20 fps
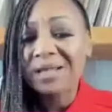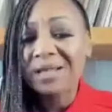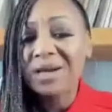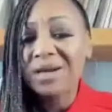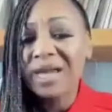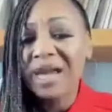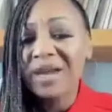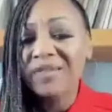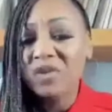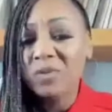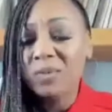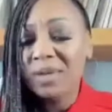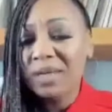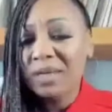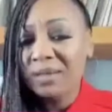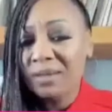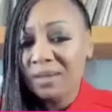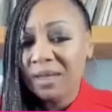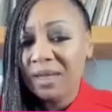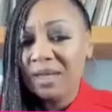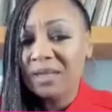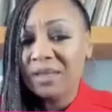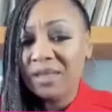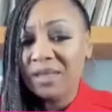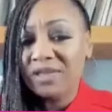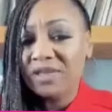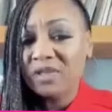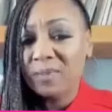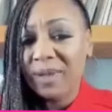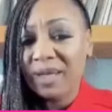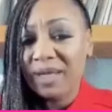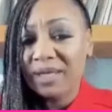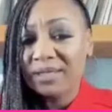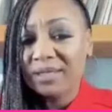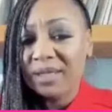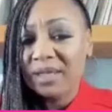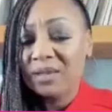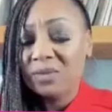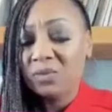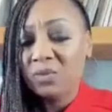how long have you been in this
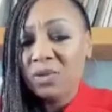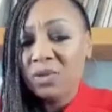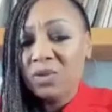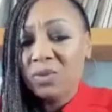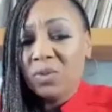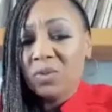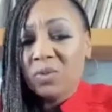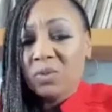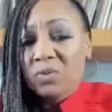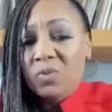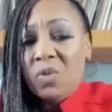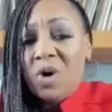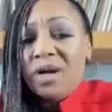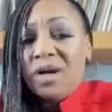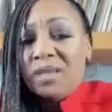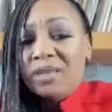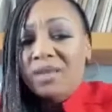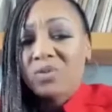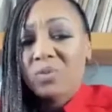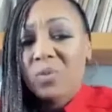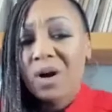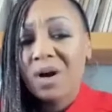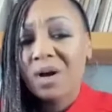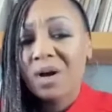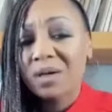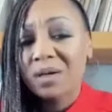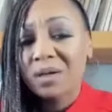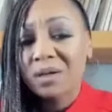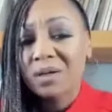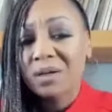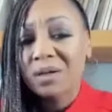space, walking this walk?